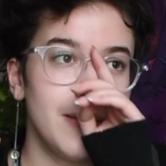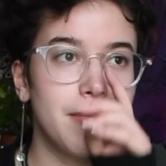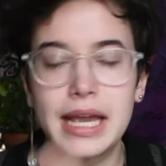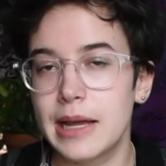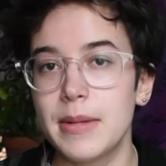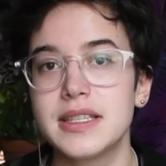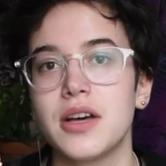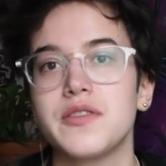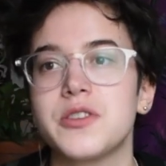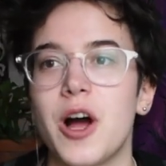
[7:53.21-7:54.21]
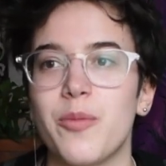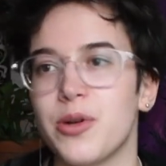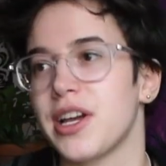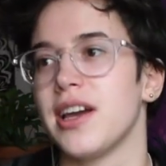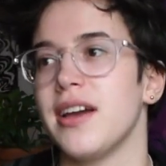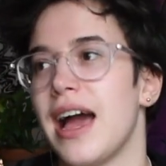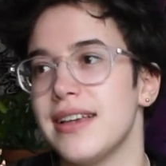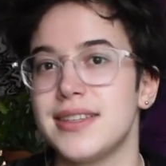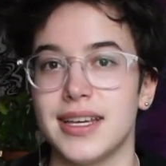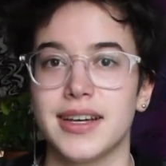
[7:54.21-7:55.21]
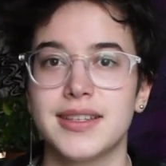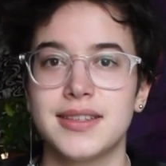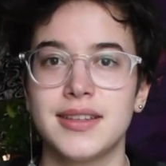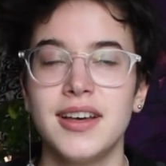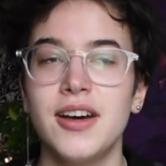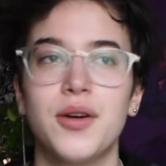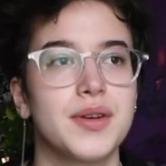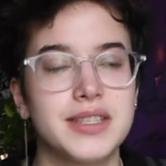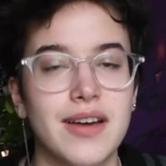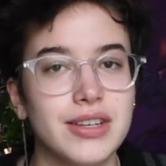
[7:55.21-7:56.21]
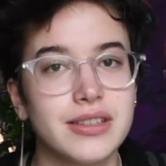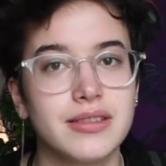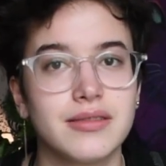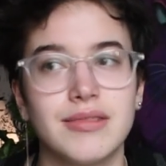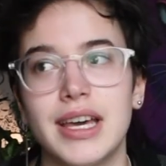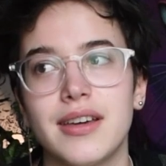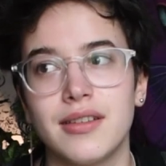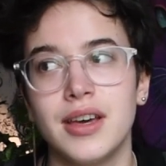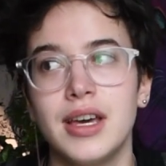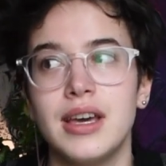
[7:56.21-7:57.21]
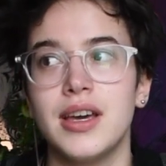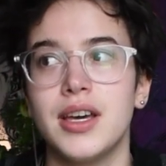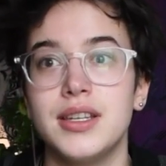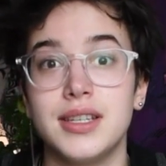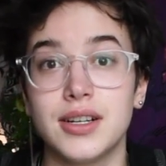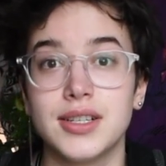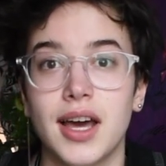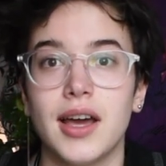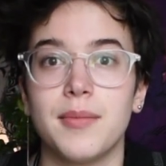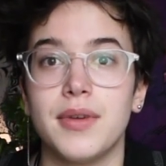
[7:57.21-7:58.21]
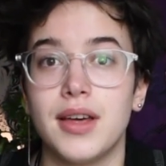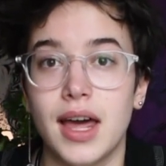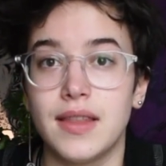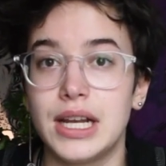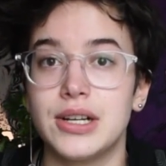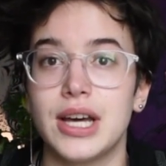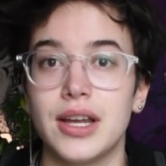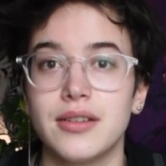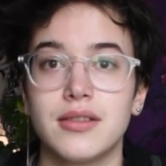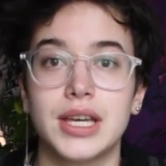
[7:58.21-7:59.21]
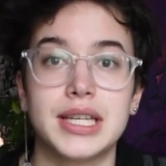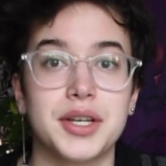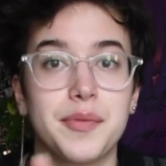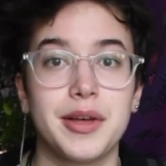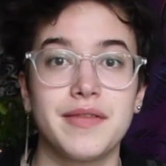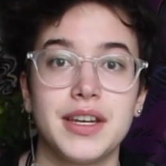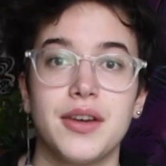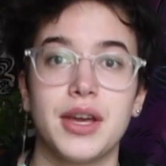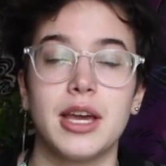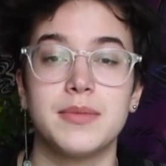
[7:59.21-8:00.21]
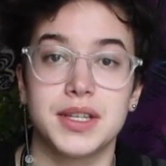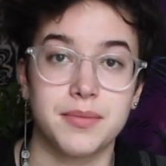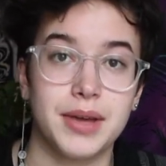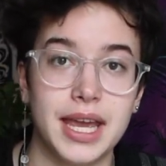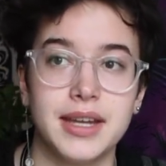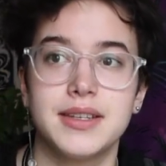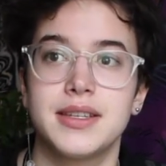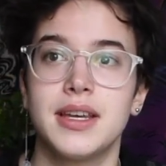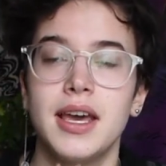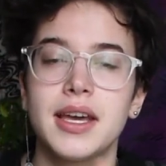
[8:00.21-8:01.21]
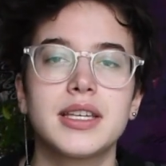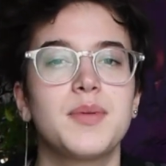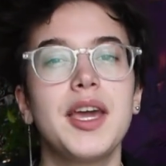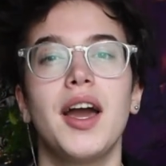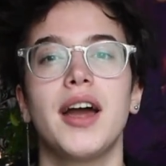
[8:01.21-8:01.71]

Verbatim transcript: making myself stop working at 6 or 7, like dinner time, and then you're done. You get to go play video games and paint, because paint